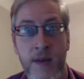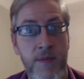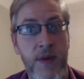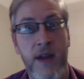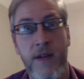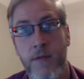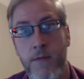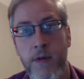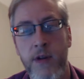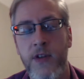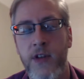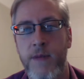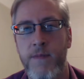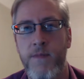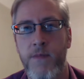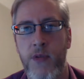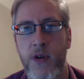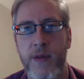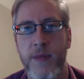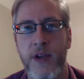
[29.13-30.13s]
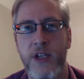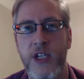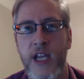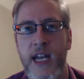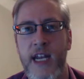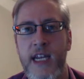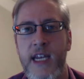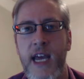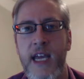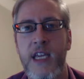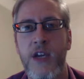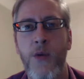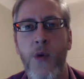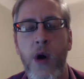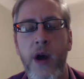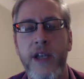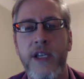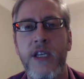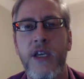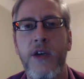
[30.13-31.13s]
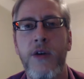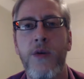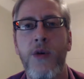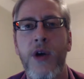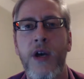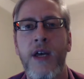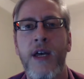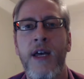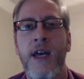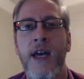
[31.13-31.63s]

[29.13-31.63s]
but really pretty much any day you want to,